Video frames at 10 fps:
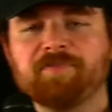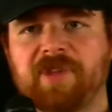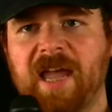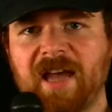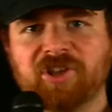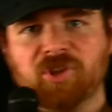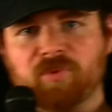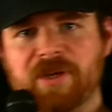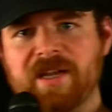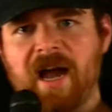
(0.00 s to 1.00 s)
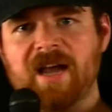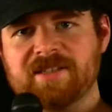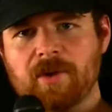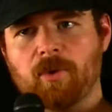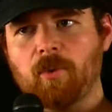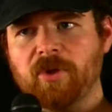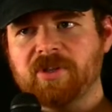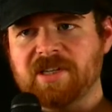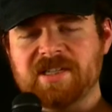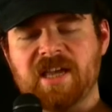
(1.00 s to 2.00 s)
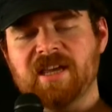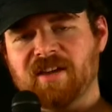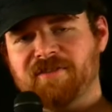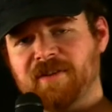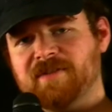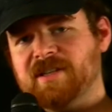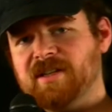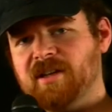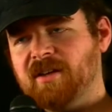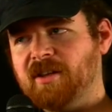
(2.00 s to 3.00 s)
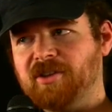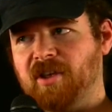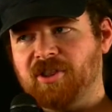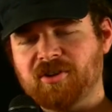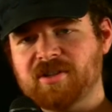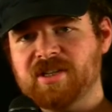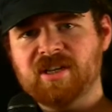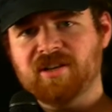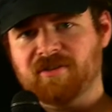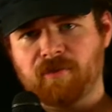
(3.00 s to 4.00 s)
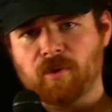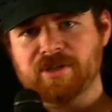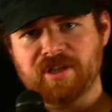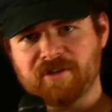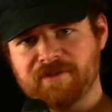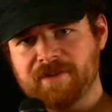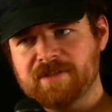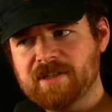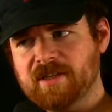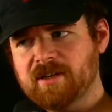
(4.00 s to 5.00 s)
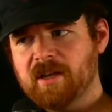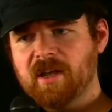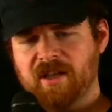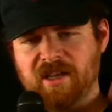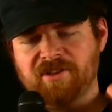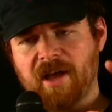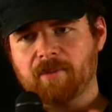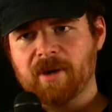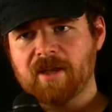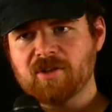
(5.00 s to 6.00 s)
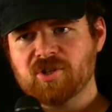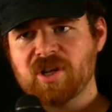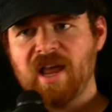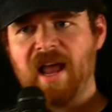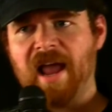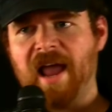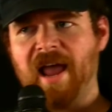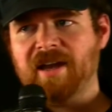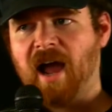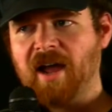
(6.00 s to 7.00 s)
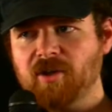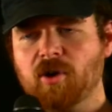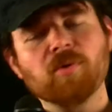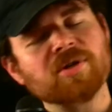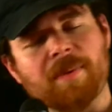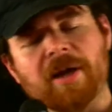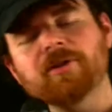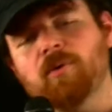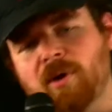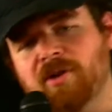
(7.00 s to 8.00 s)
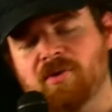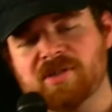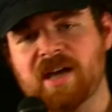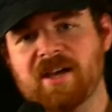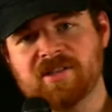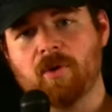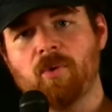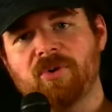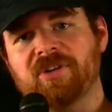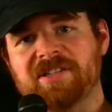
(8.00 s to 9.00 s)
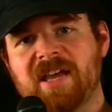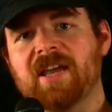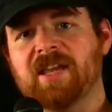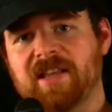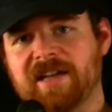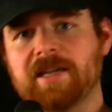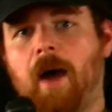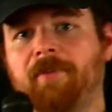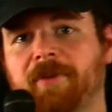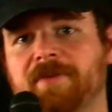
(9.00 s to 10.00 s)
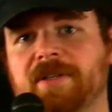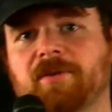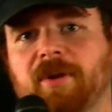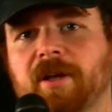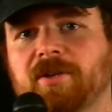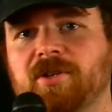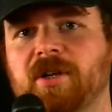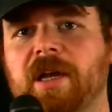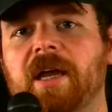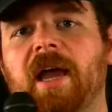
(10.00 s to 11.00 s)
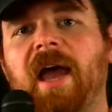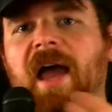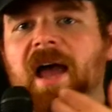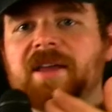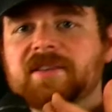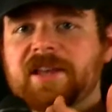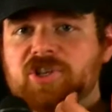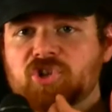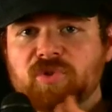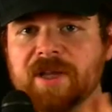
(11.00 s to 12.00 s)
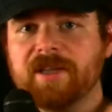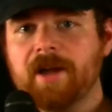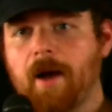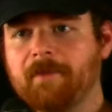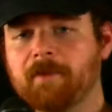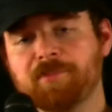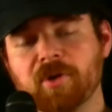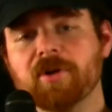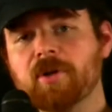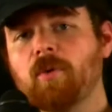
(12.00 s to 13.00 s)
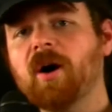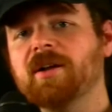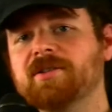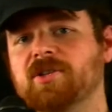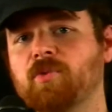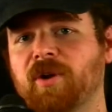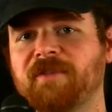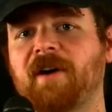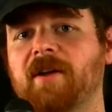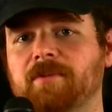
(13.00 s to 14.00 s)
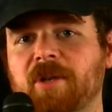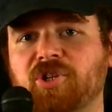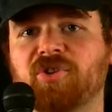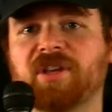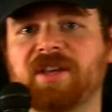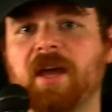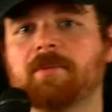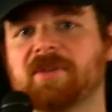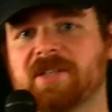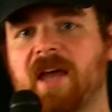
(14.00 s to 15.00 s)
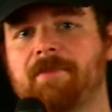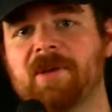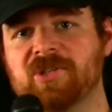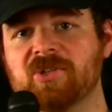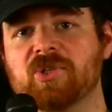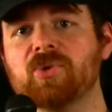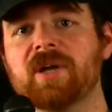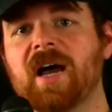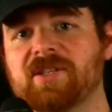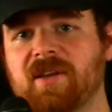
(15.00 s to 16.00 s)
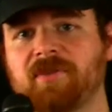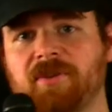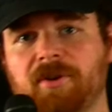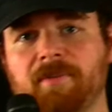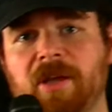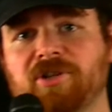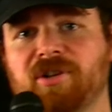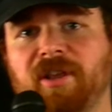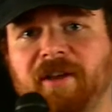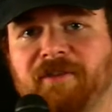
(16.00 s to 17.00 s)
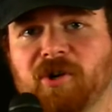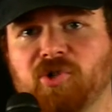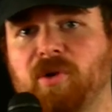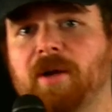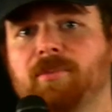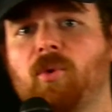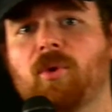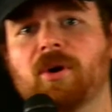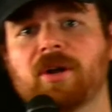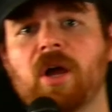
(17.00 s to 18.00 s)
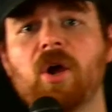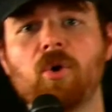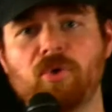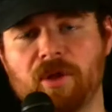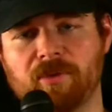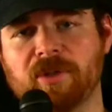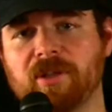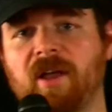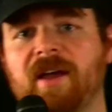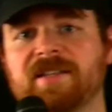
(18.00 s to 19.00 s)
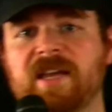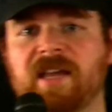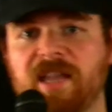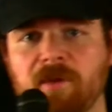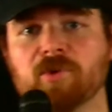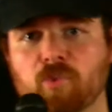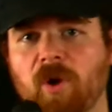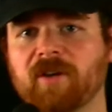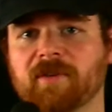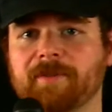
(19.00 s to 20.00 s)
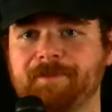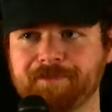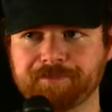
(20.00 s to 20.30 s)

They had 3 guys they were willing to take at 13 or 14 or 15, in that range. And Ayuk was apparently one of those guys they were willing to take in that top 15 range. and they traded up from 31 to 25 to make sure they can get him because they had basically 2 guys left on their major first round board who they really liked. He was one of them.